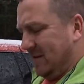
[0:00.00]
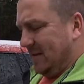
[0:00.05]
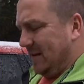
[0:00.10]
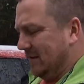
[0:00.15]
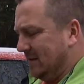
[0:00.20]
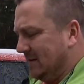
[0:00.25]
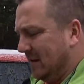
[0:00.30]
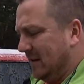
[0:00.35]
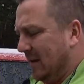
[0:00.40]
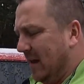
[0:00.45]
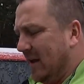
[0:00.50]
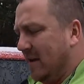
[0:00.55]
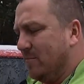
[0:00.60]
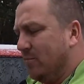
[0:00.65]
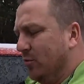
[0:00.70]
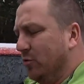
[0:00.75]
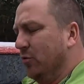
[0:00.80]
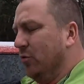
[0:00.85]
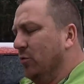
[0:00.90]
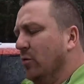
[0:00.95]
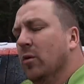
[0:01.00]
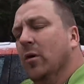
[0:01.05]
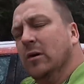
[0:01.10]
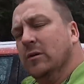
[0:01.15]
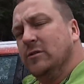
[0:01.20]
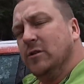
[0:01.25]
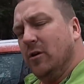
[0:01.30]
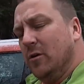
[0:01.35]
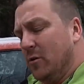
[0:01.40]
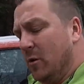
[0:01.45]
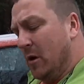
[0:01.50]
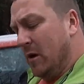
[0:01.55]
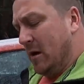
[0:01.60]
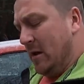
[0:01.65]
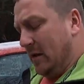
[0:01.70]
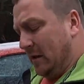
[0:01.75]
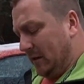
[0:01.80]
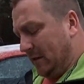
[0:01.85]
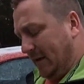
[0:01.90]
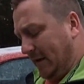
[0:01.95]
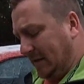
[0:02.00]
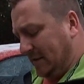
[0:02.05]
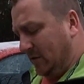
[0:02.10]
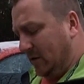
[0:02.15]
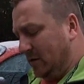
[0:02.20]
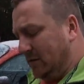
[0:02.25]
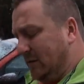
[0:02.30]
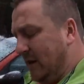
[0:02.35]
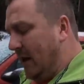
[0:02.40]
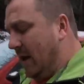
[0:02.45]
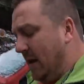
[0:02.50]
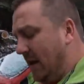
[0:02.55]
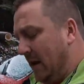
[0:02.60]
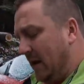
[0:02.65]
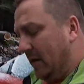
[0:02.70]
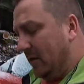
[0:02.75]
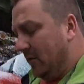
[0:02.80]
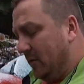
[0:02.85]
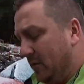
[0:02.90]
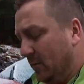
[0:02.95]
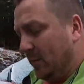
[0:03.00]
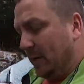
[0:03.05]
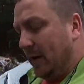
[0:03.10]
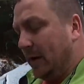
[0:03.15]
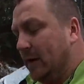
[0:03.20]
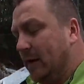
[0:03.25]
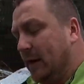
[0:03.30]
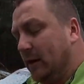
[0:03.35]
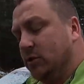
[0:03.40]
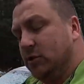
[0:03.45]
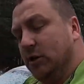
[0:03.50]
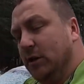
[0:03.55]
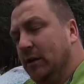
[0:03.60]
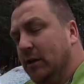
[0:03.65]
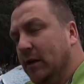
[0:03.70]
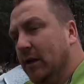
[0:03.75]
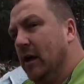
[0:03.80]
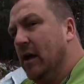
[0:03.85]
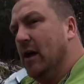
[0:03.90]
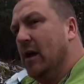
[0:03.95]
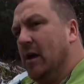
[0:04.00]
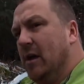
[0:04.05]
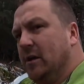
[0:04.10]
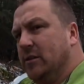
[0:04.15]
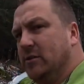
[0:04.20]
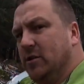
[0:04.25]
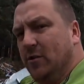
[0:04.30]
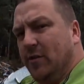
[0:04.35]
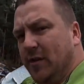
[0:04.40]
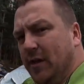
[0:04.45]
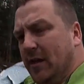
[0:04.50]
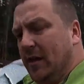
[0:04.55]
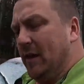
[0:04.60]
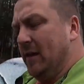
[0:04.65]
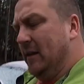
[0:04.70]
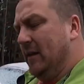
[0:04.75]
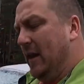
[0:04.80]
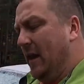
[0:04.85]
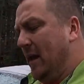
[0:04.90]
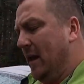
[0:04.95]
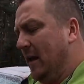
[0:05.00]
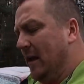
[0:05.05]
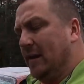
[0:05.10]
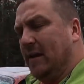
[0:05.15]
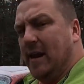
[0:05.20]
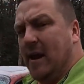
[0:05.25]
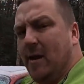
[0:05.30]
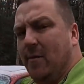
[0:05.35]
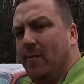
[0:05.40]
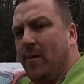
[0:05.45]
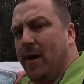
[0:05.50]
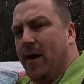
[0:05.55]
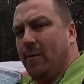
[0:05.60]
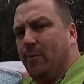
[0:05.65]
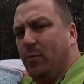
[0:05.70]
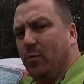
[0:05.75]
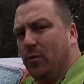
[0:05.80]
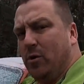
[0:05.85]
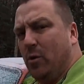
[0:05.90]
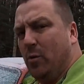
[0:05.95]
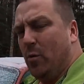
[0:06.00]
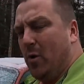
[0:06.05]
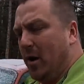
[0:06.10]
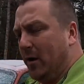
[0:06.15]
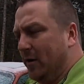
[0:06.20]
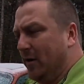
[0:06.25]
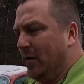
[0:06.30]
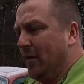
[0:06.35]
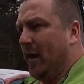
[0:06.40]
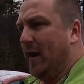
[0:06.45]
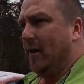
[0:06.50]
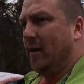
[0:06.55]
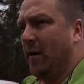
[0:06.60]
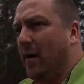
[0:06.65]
It's a light blue. So, at least they're staying into a PT GT. So, the intake and downpipe will go on to that